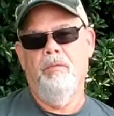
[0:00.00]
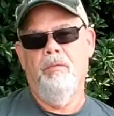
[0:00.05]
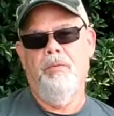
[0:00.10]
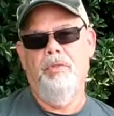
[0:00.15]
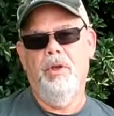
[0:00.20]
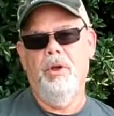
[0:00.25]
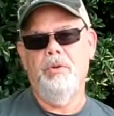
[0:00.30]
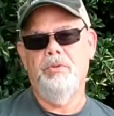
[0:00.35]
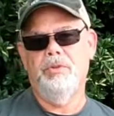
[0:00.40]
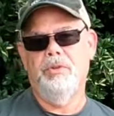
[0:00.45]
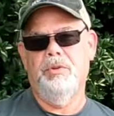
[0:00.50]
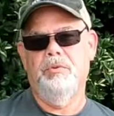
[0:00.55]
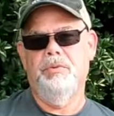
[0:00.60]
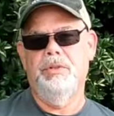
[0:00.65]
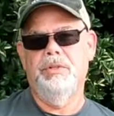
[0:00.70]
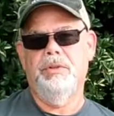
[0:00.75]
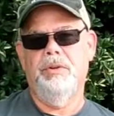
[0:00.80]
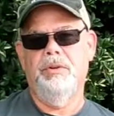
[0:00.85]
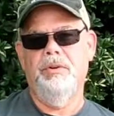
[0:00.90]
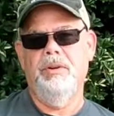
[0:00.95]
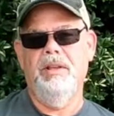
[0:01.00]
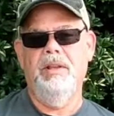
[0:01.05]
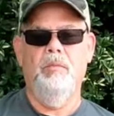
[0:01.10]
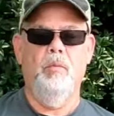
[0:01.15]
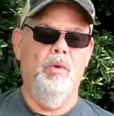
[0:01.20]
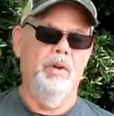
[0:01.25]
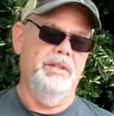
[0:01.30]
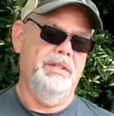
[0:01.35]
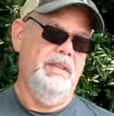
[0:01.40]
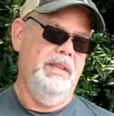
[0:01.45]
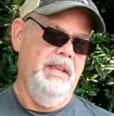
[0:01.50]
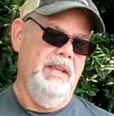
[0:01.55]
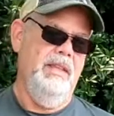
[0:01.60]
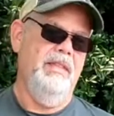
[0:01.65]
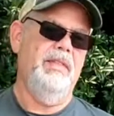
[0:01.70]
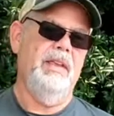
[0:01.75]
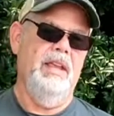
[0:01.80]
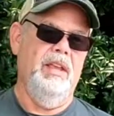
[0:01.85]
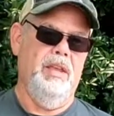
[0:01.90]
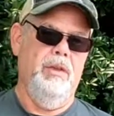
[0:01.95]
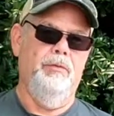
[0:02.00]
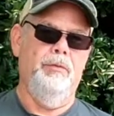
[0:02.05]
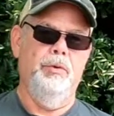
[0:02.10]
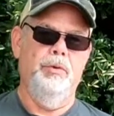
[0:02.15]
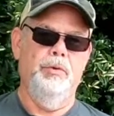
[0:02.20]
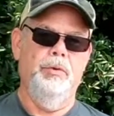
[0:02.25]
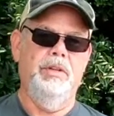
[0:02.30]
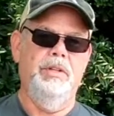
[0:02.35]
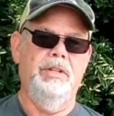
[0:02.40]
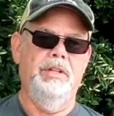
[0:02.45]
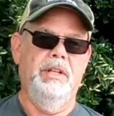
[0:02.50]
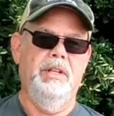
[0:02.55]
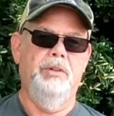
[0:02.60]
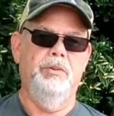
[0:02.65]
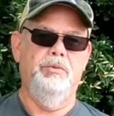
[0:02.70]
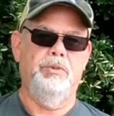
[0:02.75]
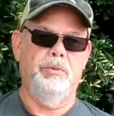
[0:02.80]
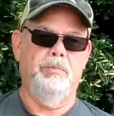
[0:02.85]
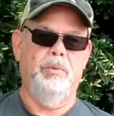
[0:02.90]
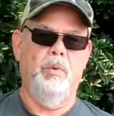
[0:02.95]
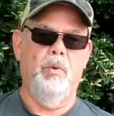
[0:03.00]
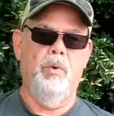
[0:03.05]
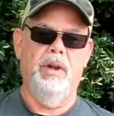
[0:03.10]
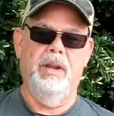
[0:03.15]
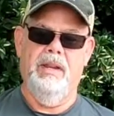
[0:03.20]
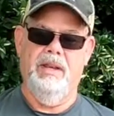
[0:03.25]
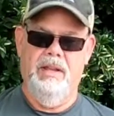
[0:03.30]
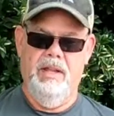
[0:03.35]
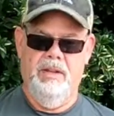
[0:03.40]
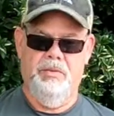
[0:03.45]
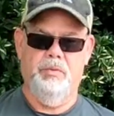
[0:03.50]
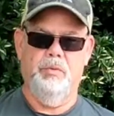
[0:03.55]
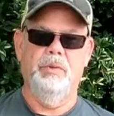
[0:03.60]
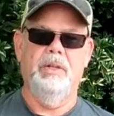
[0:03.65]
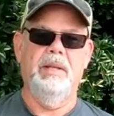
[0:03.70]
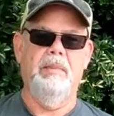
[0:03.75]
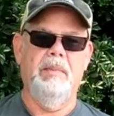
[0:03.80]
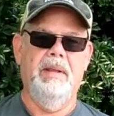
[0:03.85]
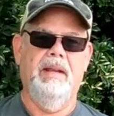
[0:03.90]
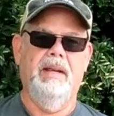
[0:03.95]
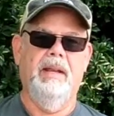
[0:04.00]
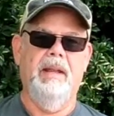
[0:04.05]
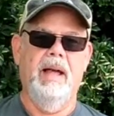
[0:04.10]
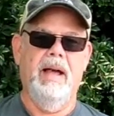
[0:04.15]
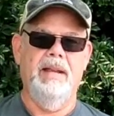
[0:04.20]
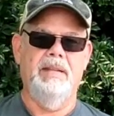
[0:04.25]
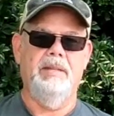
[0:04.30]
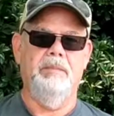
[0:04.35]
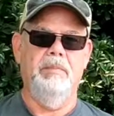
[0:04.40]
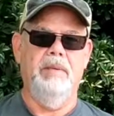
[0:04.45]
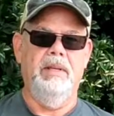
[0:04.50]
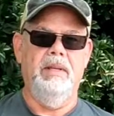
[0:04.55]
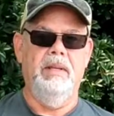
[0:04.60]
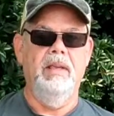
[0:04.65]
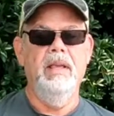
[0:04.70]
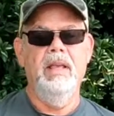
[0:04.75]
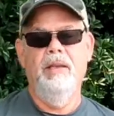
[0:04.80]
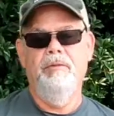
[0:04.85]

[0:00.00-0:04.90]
For those that are returning, once again, thank you for your continued support. It does really mean a lot to me.